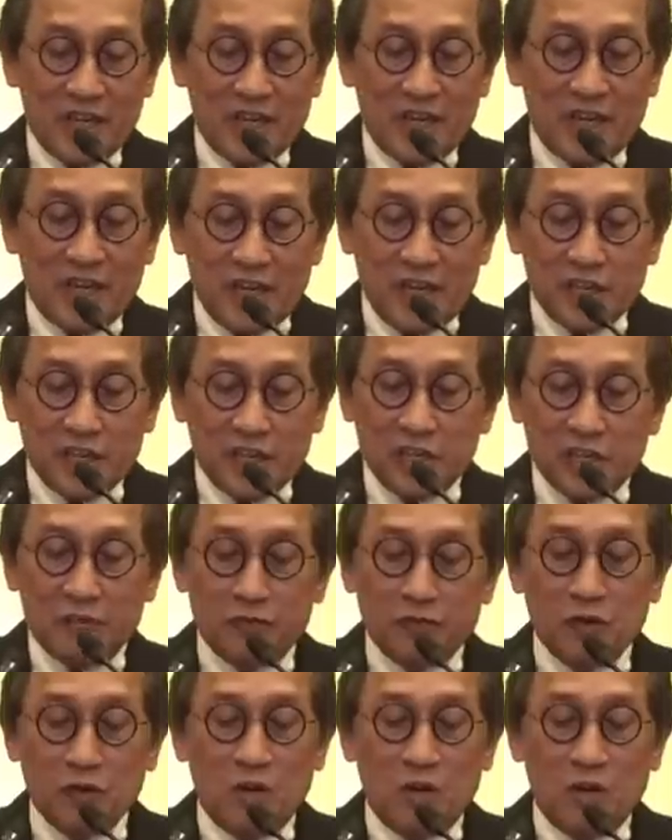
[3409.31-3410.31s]
And the shift
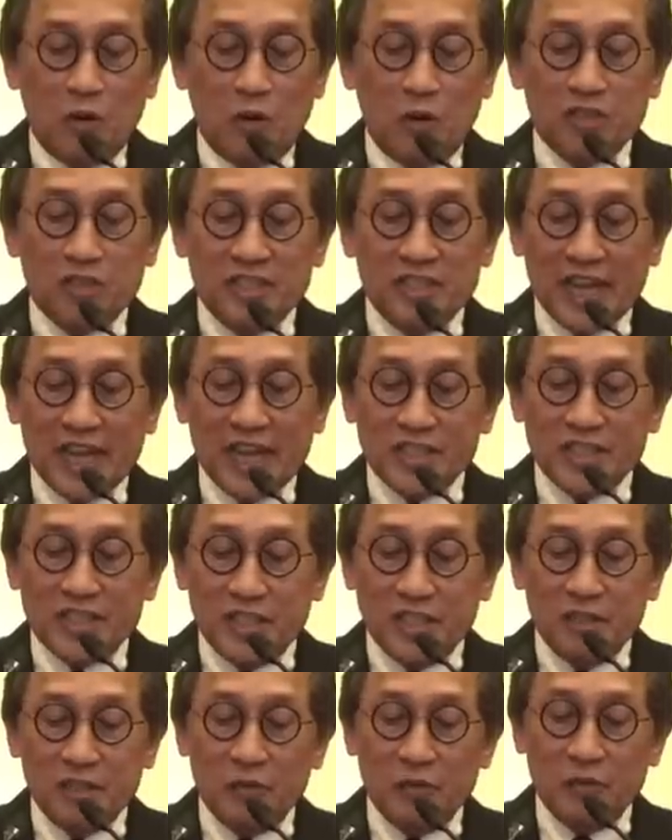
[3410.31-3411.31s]
to a more
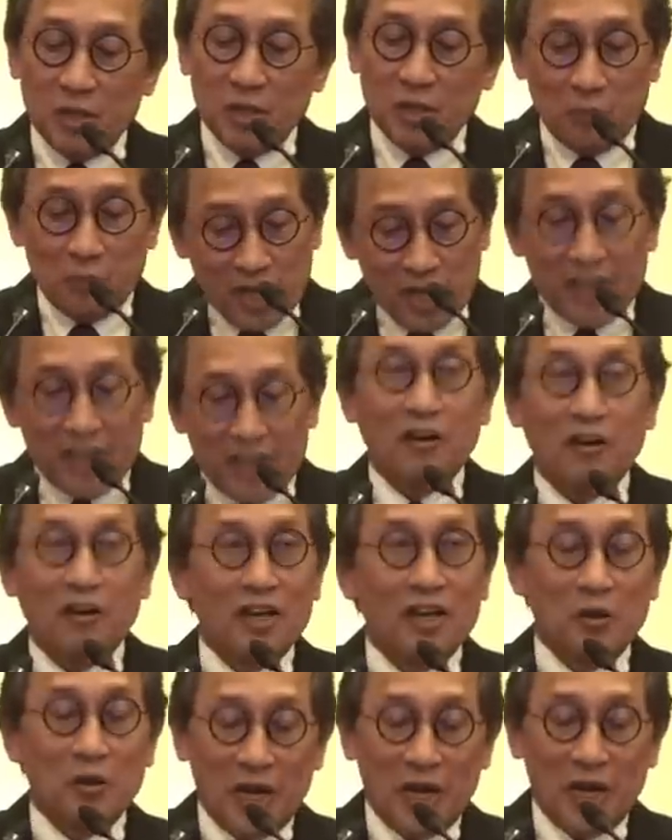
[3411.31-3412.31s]
transactional, whether polite or
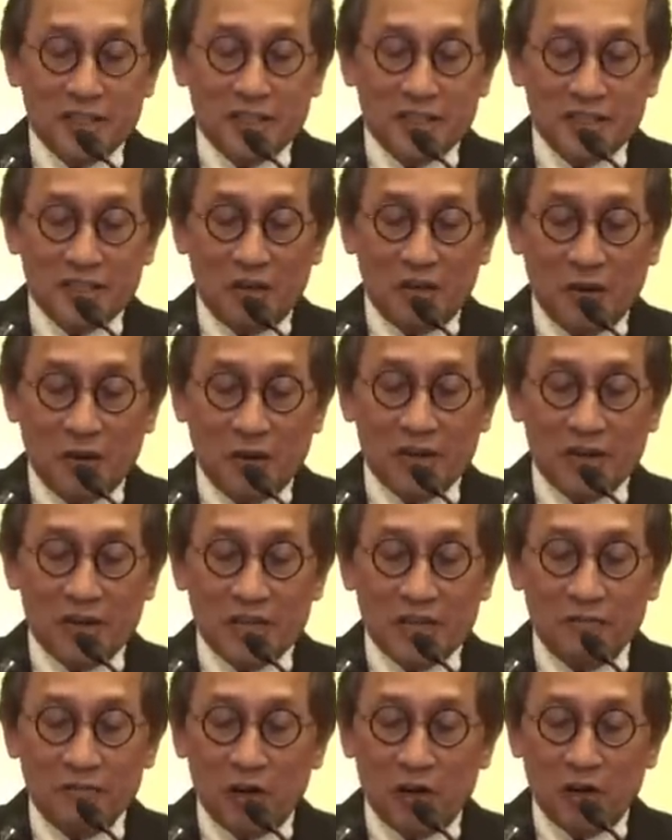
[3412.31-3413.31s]
otherwise, American
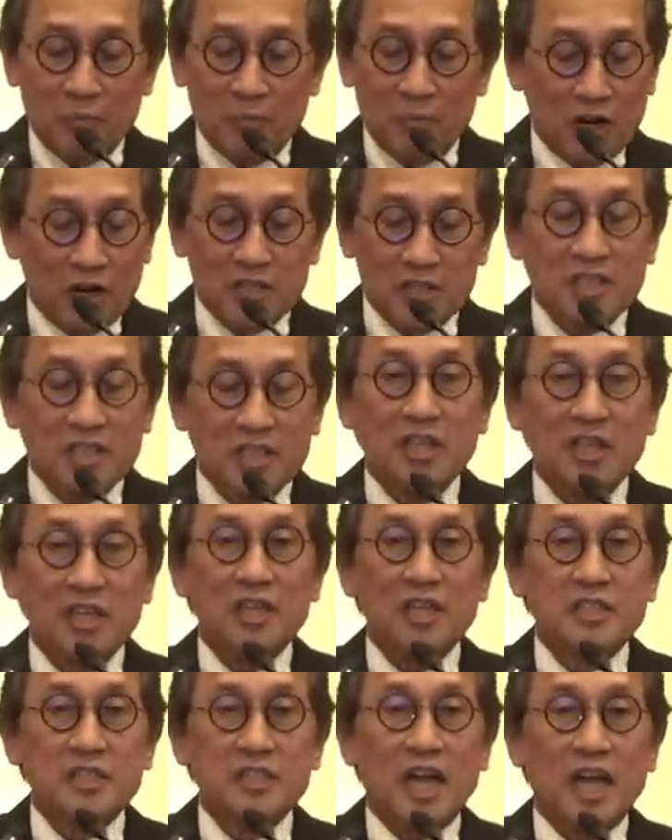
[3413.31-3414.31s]
foreign policy
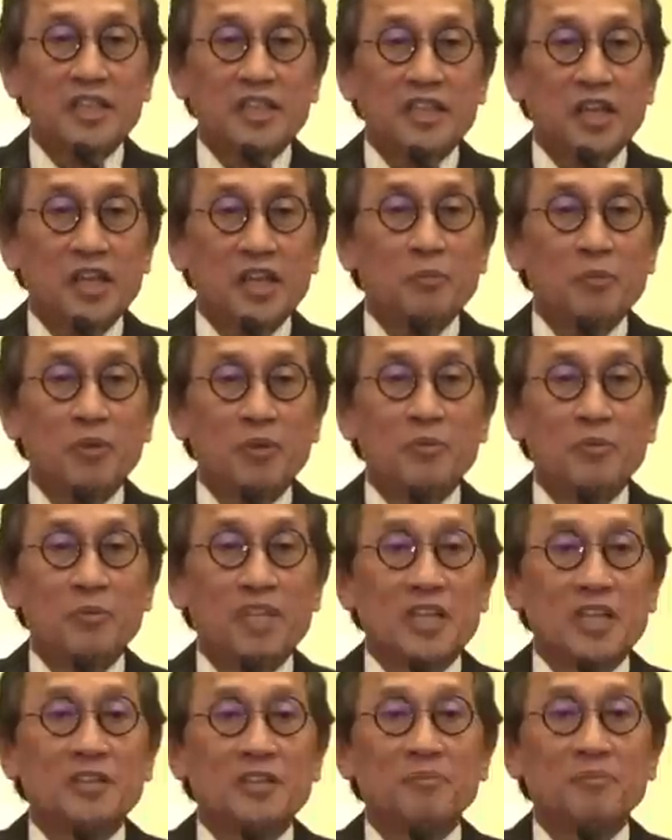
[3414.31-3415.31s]
is, I think, permanent.
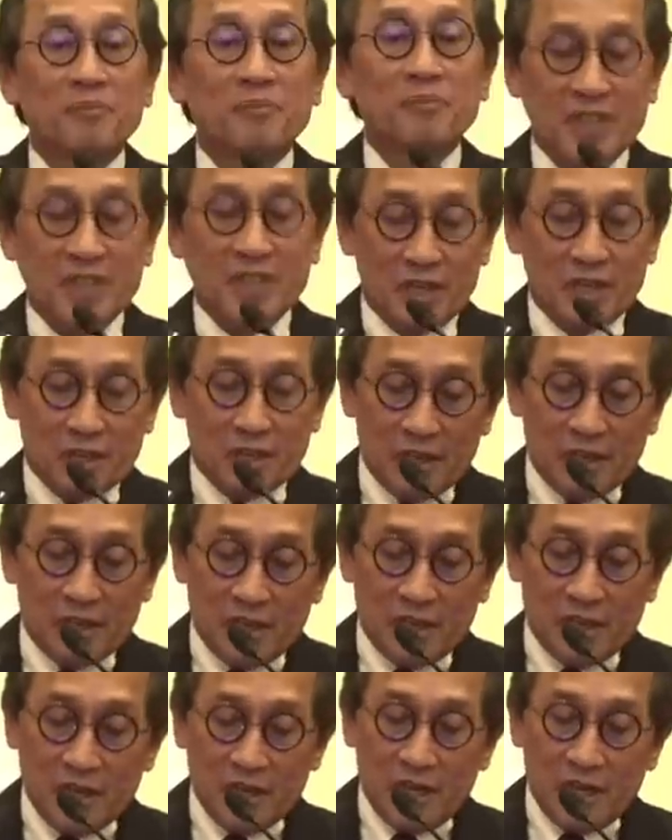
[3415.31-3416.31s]

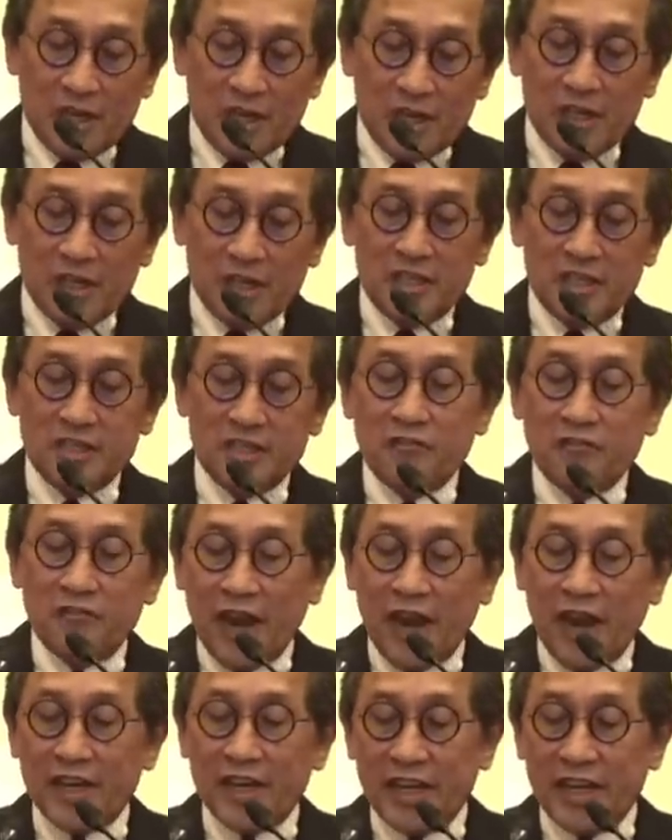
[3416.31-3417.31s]
This is a
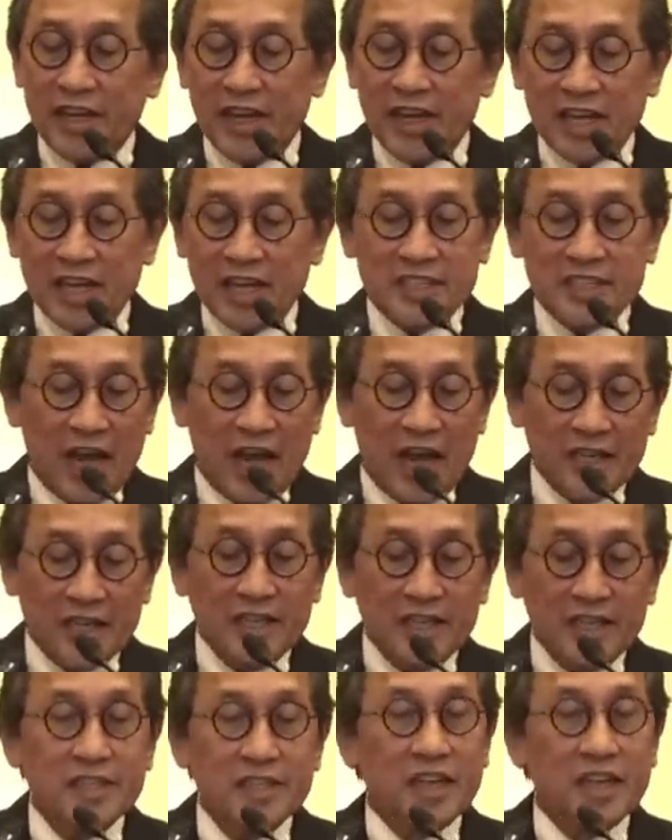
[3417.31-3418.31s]
fact that ASEAN,
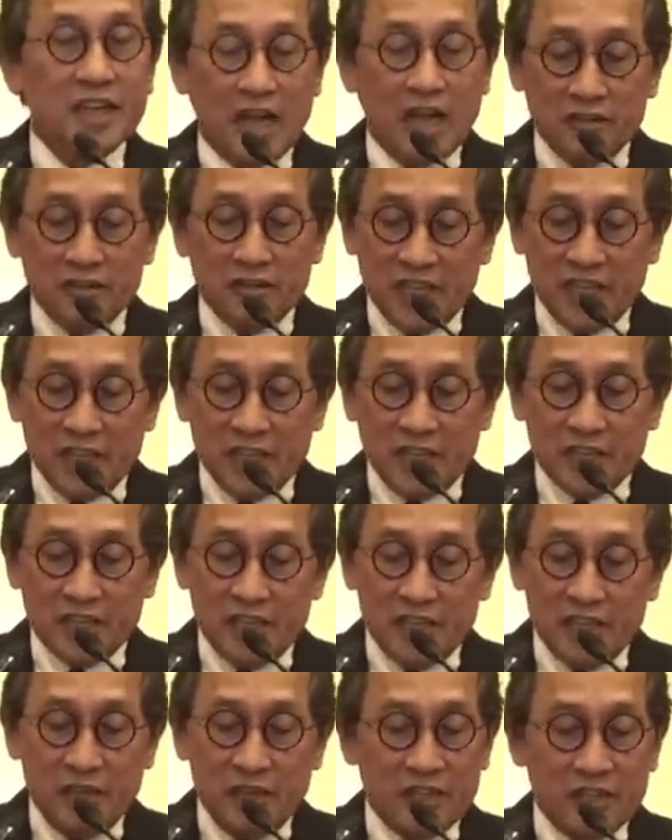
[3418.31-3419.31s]
the Gulf states, and
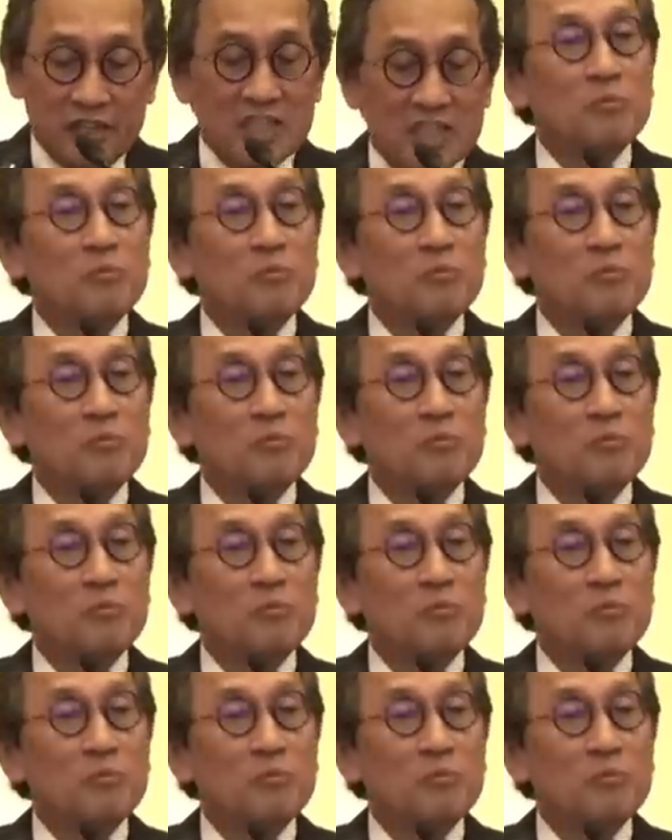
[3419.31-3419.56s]
even some